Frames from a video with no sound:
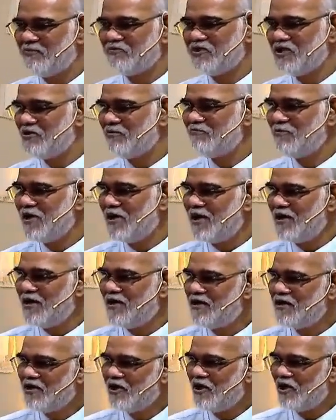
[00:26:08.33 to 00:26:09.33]
comes up,
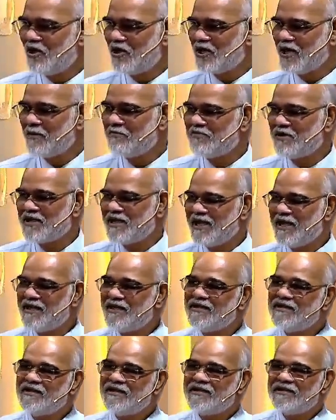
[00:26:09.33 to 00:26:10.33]
on up
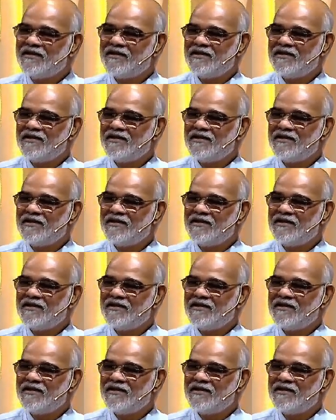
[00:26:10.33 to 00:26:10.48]
again.